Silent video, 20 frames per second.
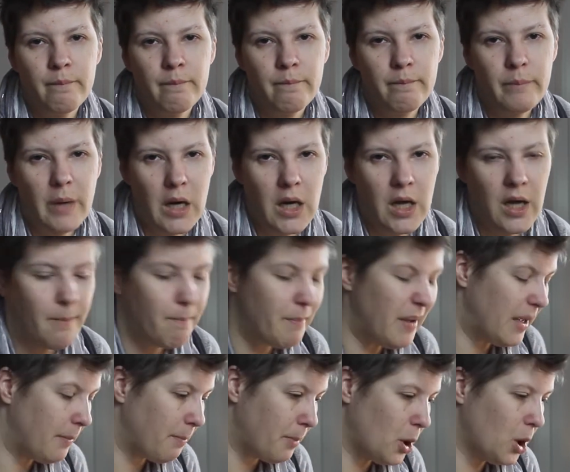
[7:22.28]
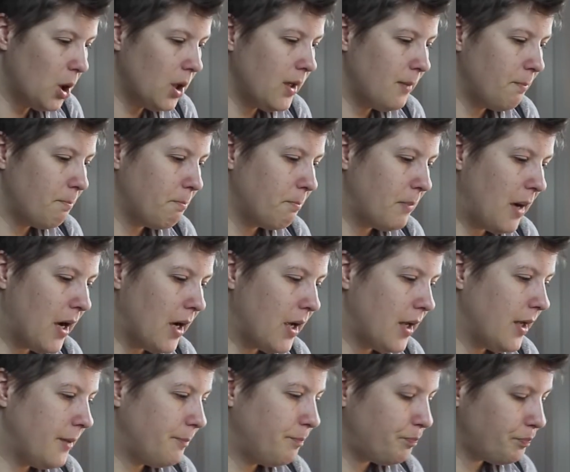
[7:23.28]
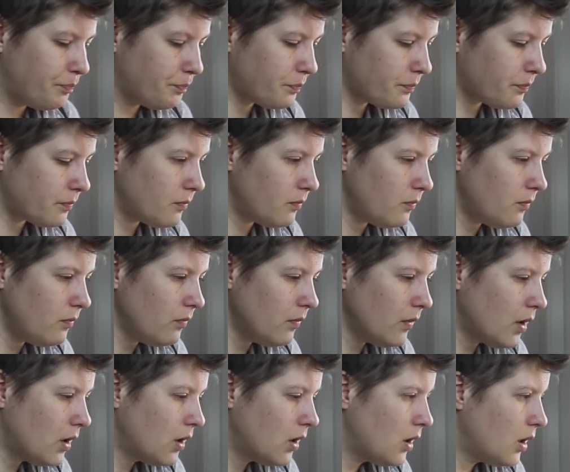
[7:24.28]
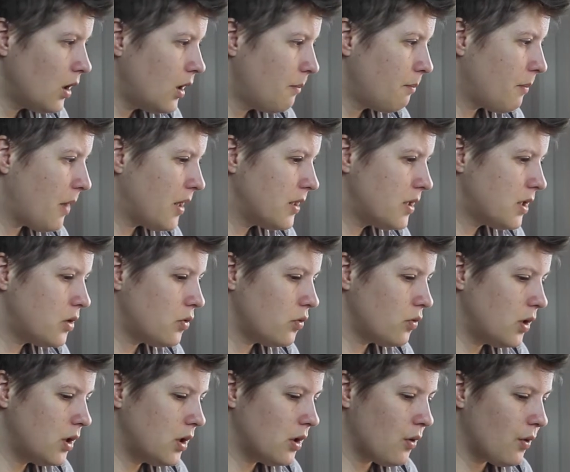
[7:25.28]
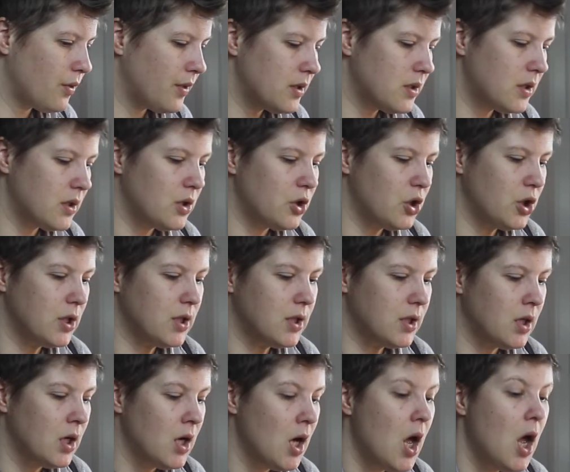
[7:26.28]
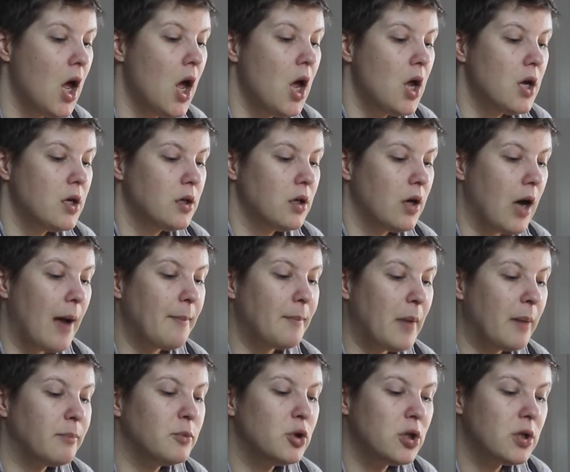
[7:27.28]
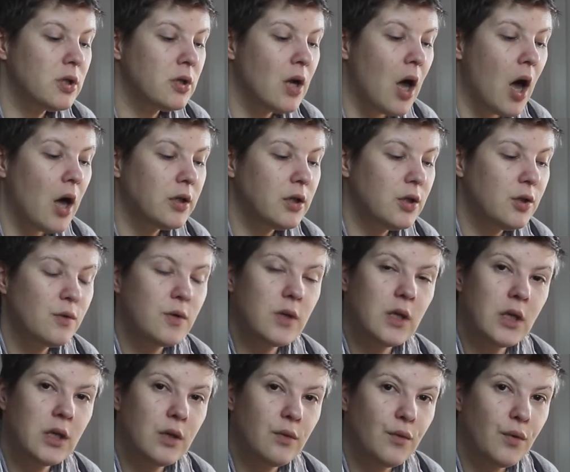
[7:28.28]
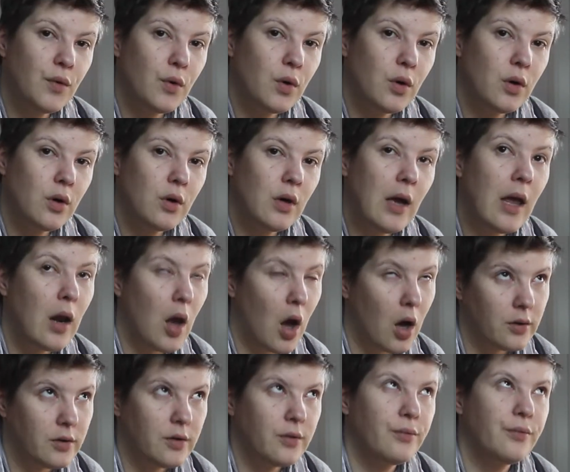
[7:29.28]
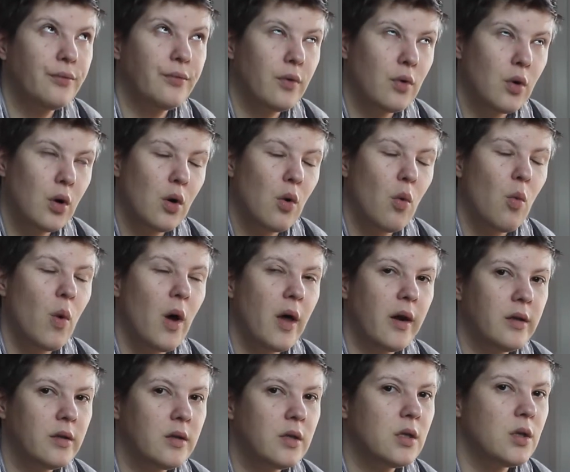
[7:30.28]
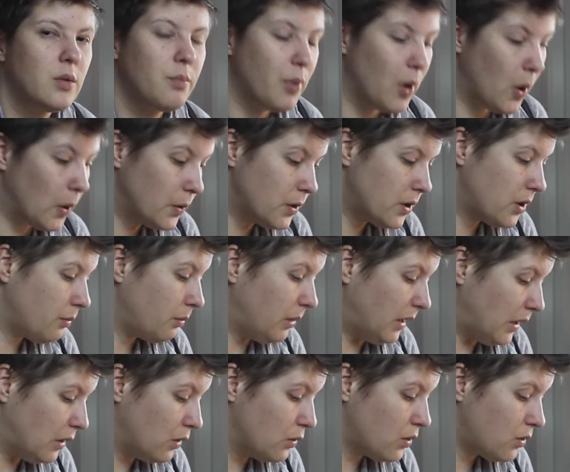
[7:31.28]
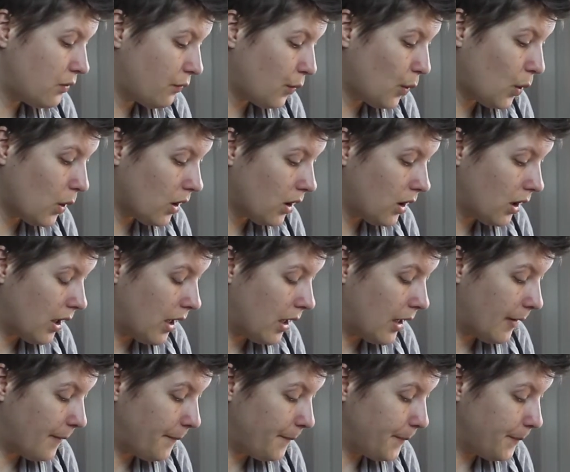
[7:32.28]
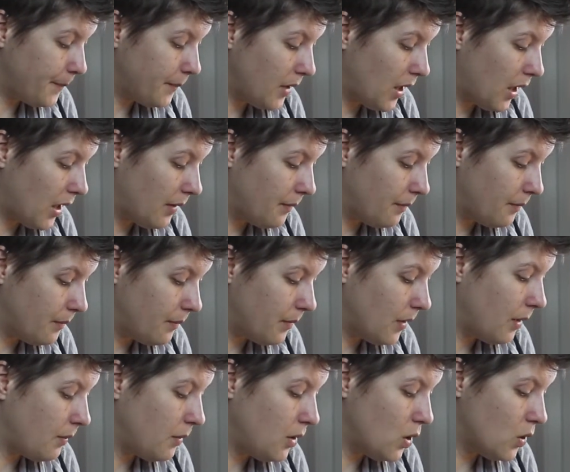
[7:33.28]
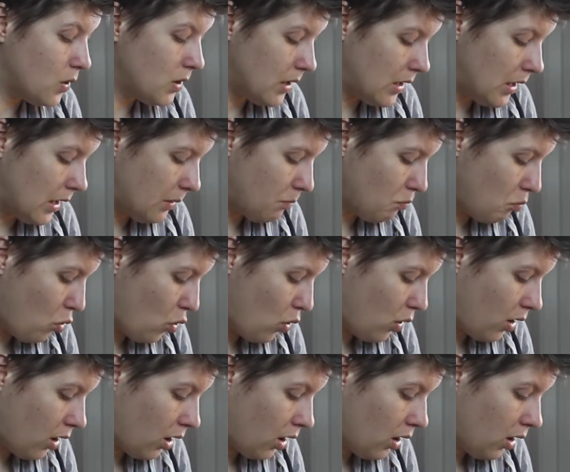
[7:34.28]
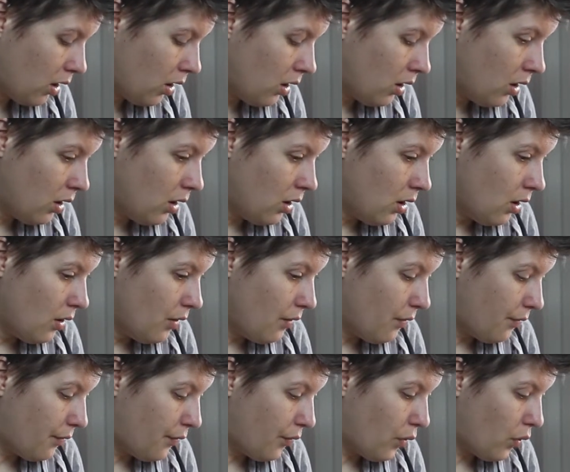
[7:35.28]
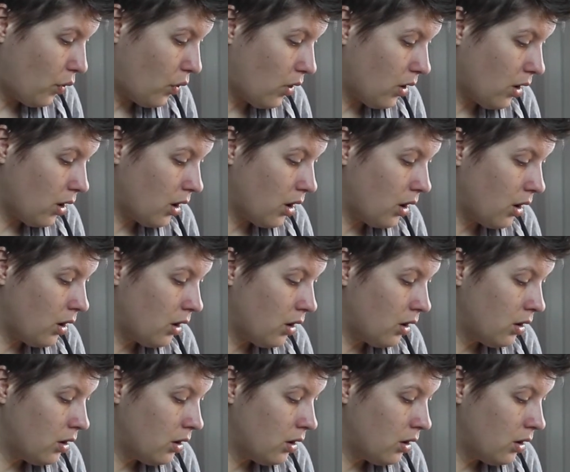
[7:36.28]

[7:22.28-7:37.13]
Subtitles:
money and paper in my studio. This is just, I'm just not using it for a lot for what it's supposed to be used for. I'm using it more for